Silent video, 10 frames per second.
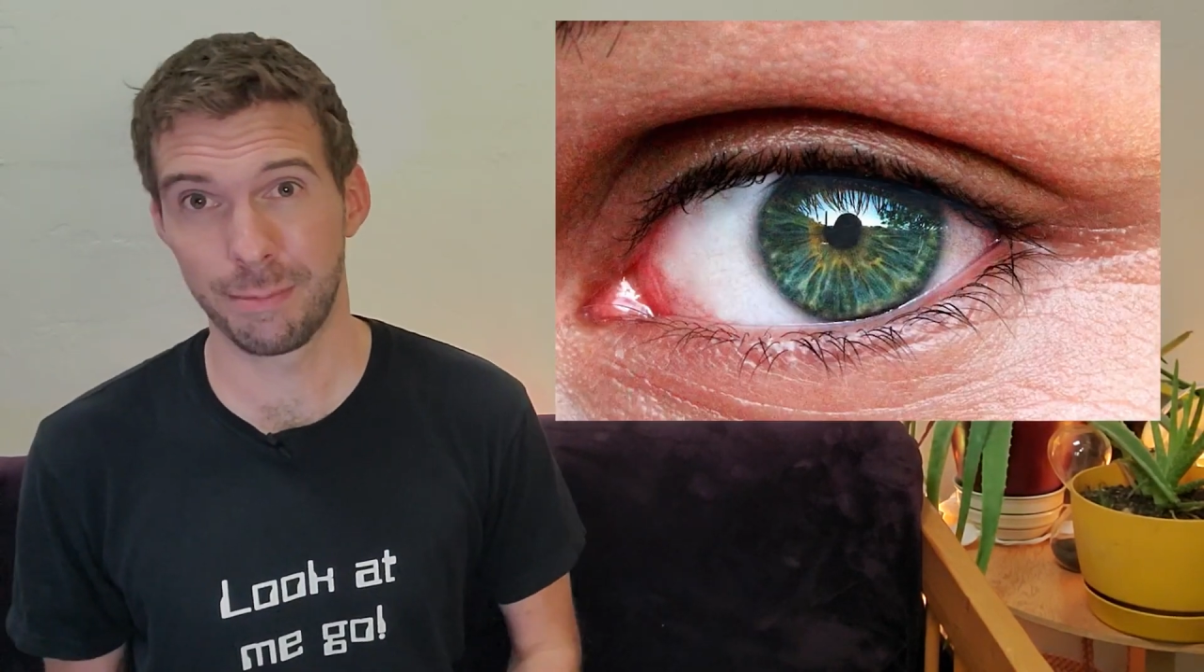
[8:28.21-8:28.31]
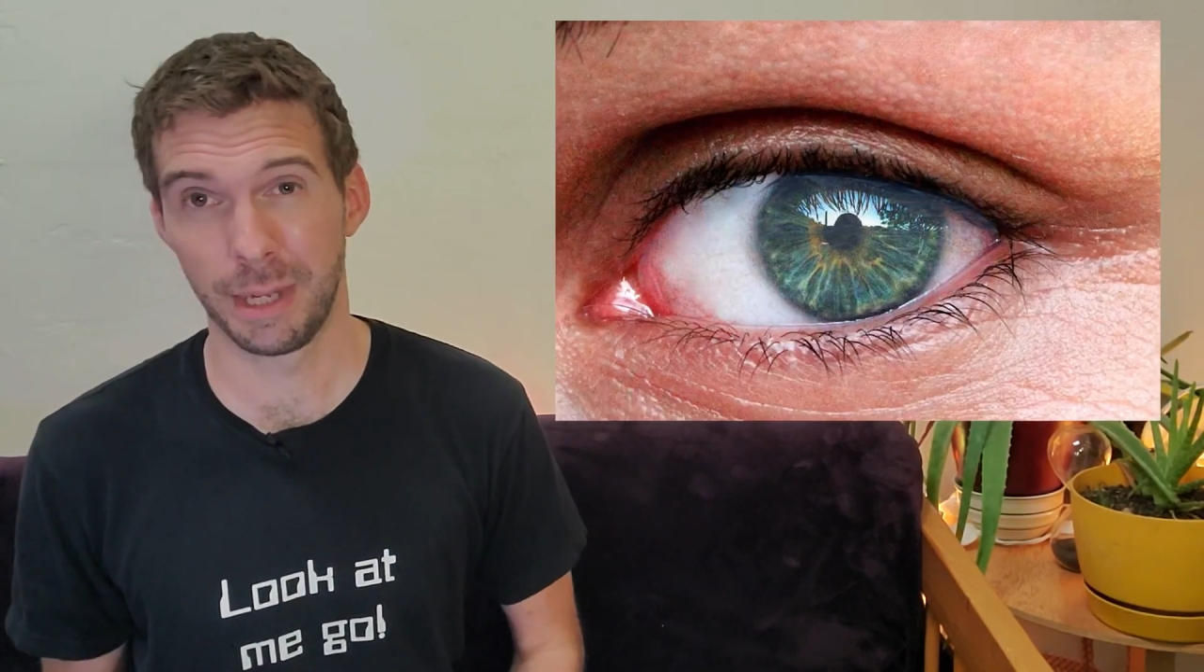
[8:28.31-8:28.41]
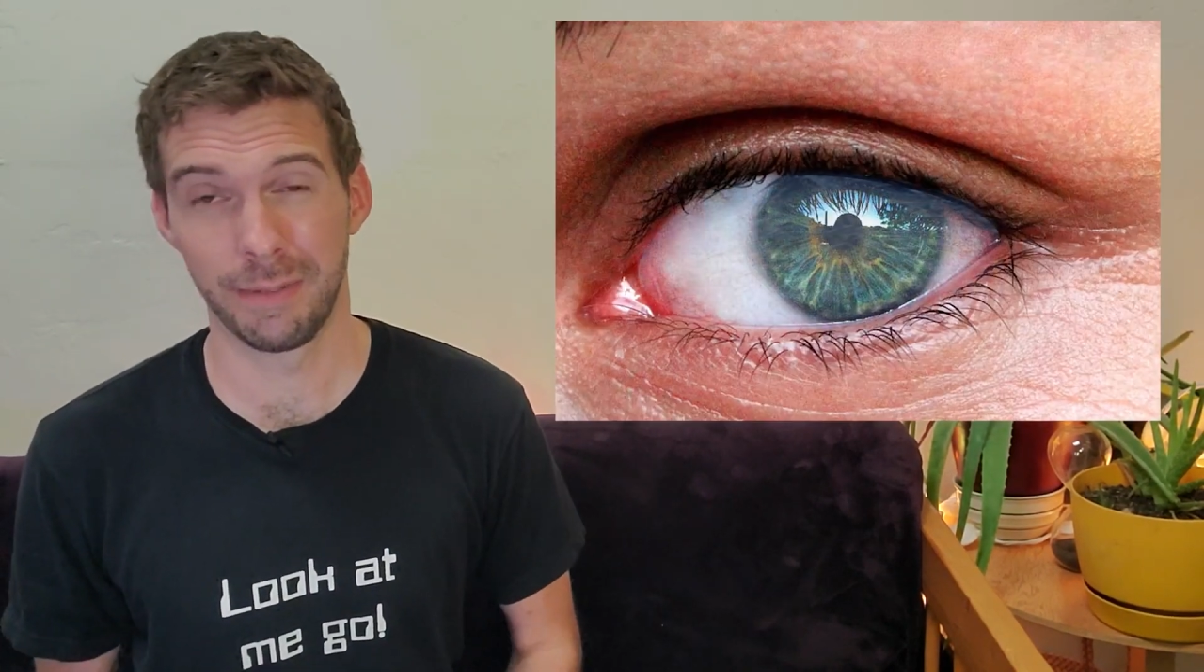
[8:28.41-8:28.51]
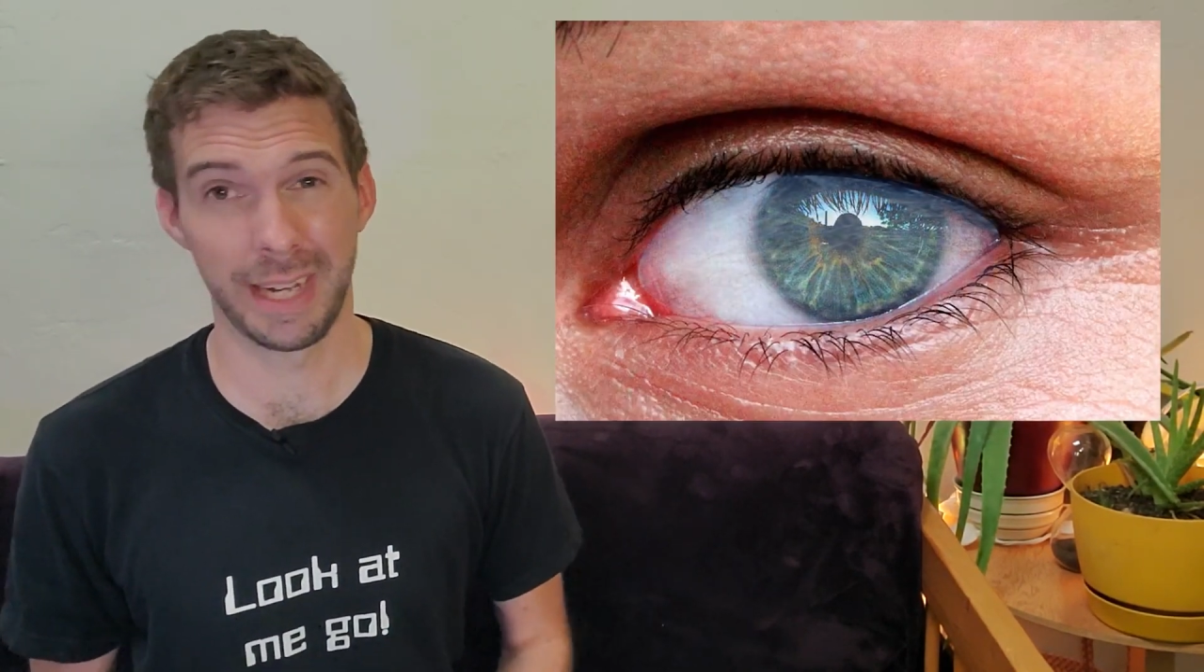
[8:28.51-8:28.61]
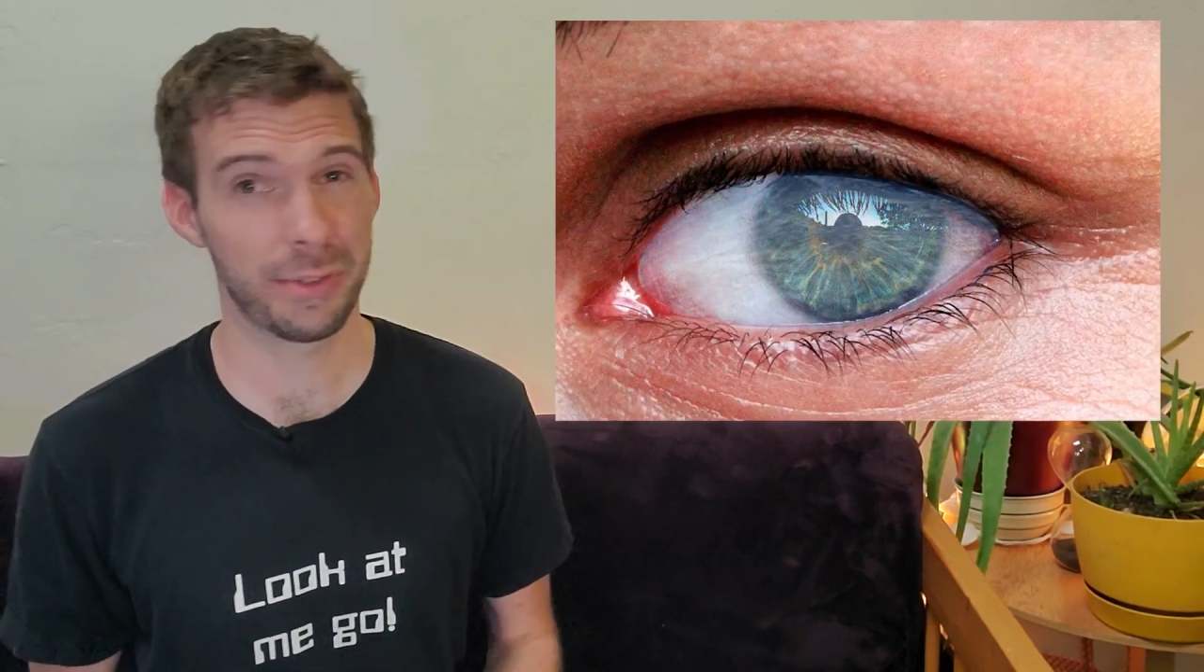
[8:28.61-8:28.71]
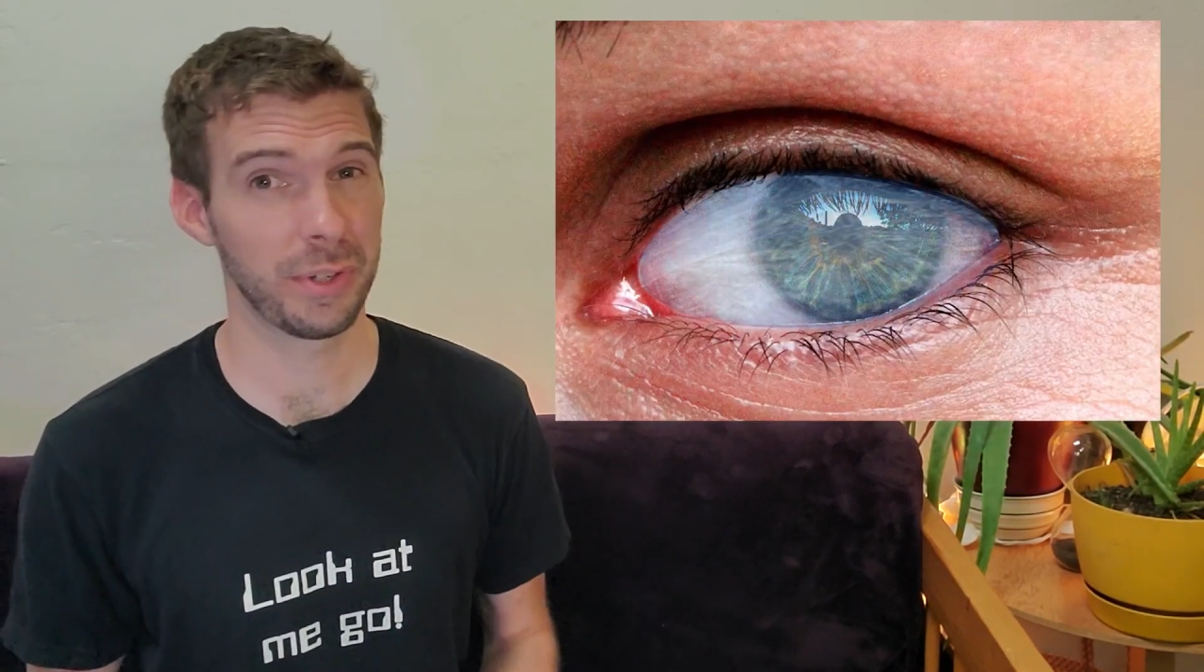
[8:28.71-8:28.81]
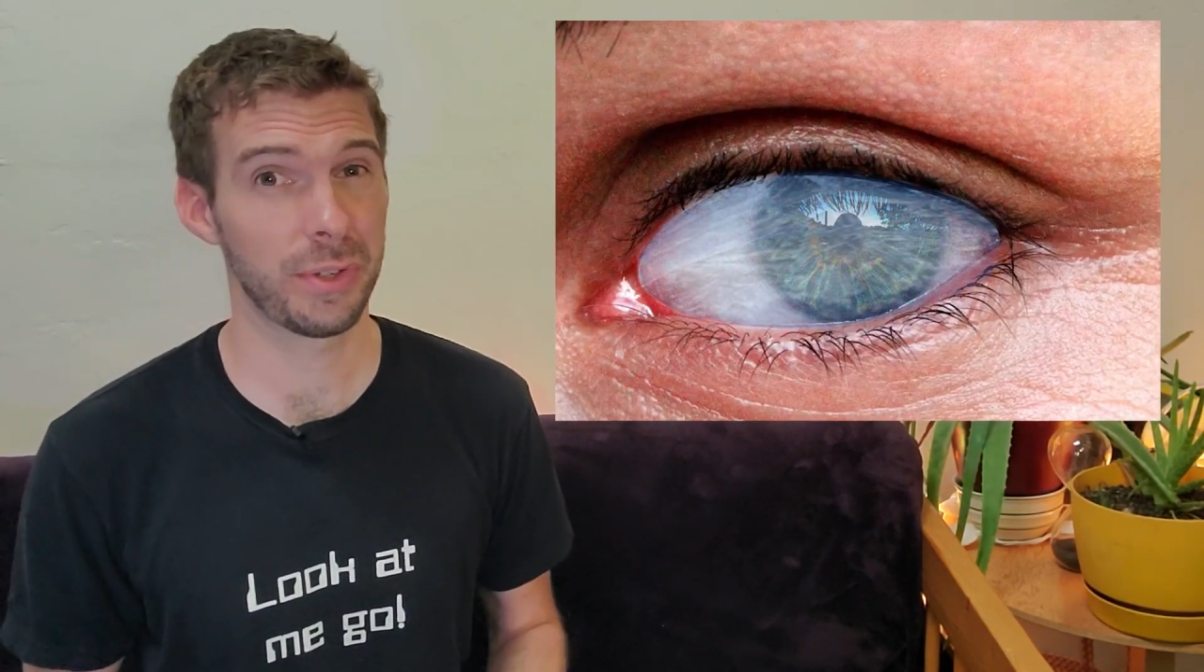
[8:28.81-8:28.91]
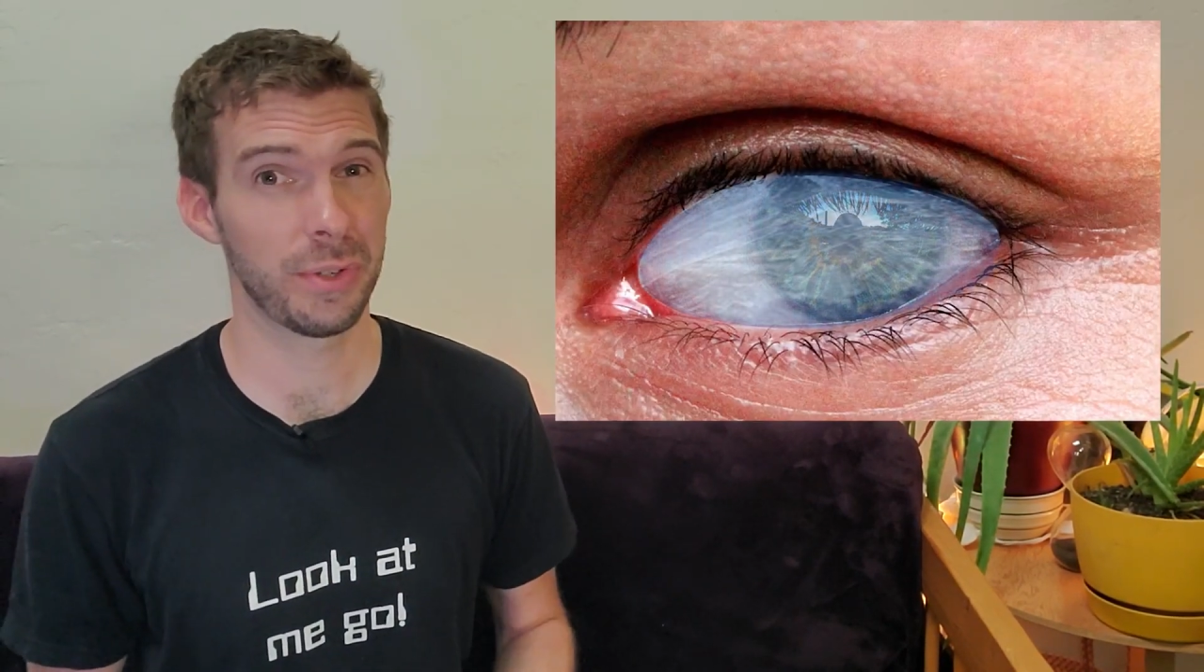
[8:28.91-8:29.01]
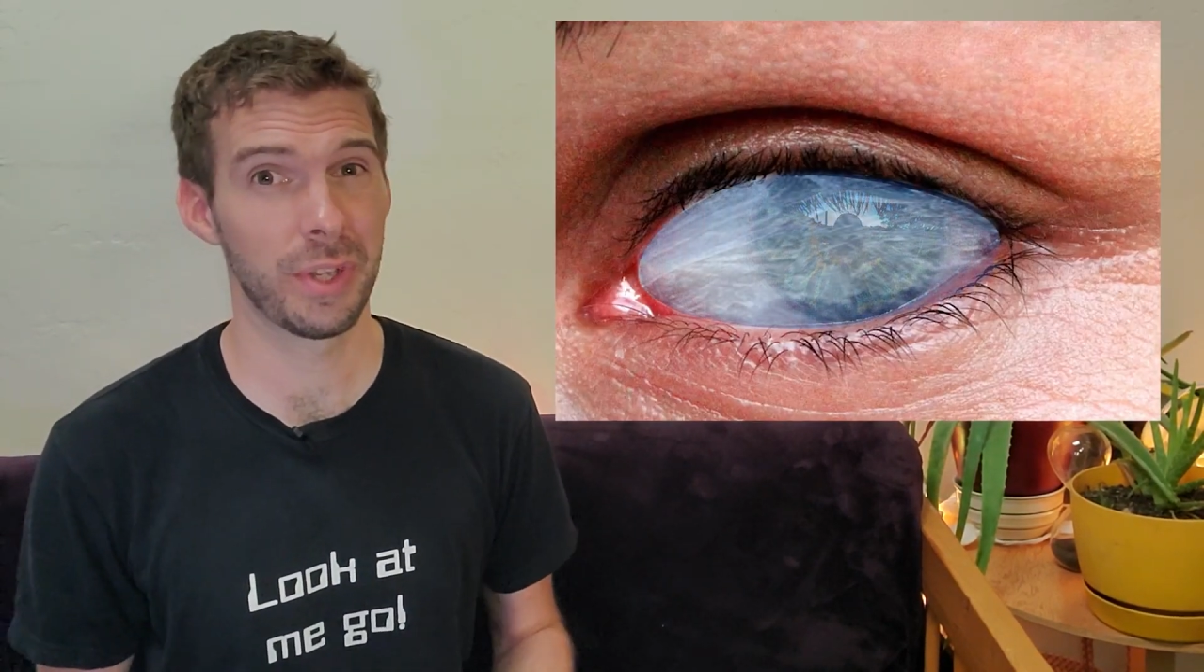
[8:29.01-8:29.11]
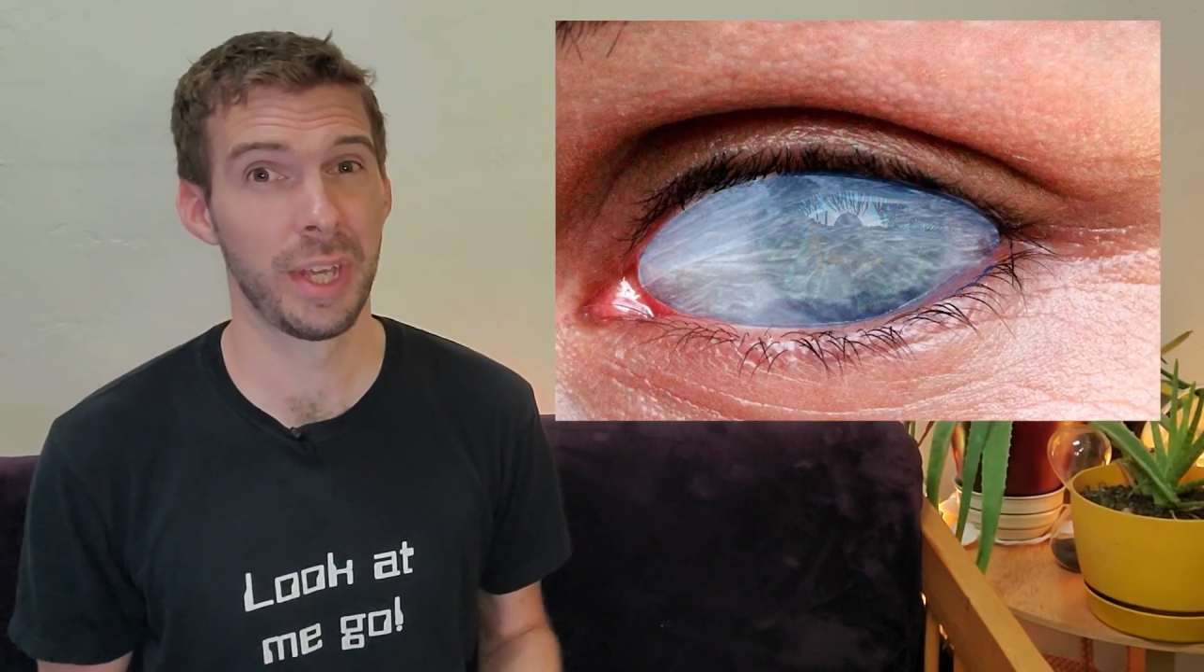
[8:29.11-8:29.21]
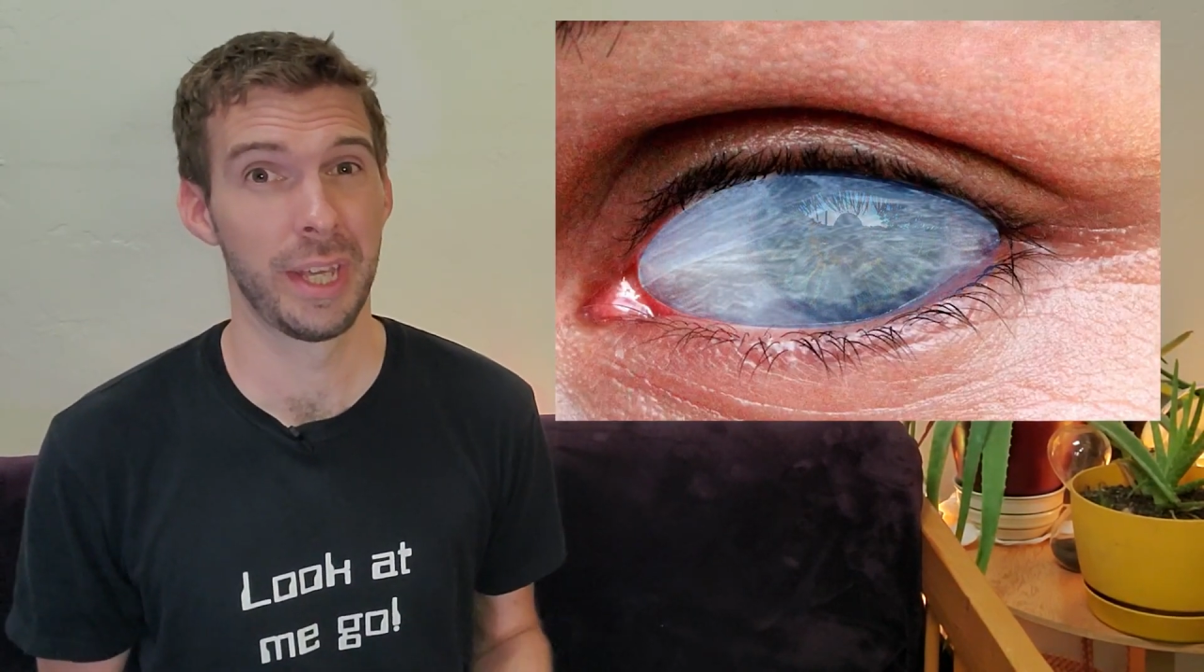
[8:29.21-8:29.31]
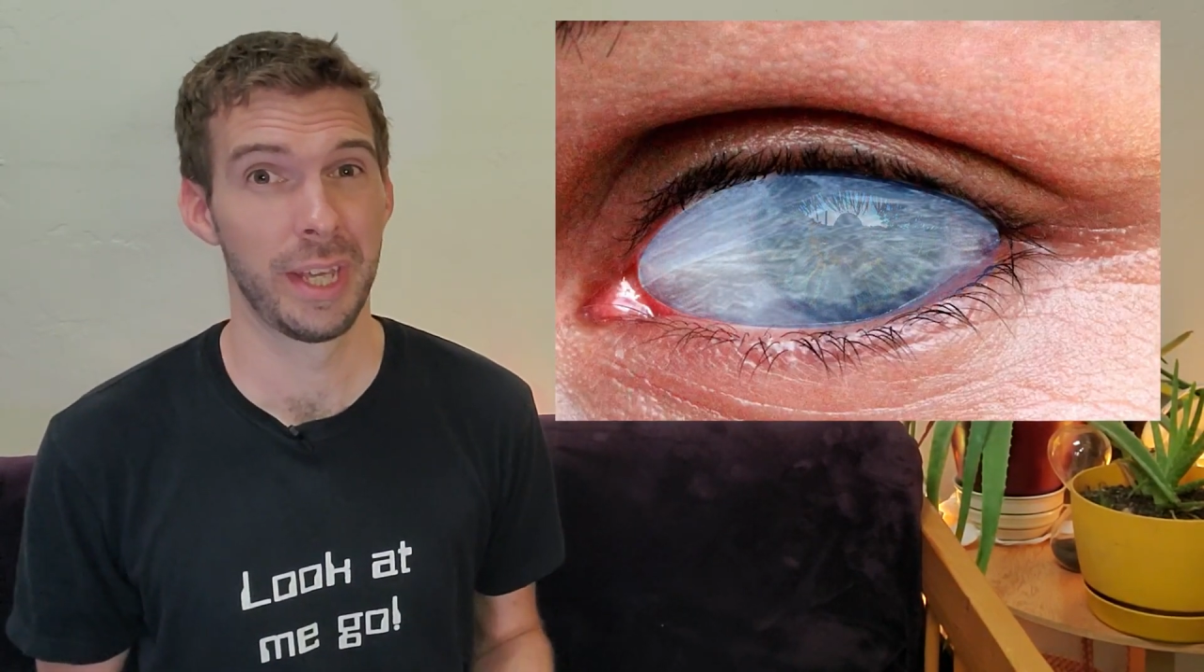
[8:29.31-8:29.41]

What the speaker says: made of ice crystals?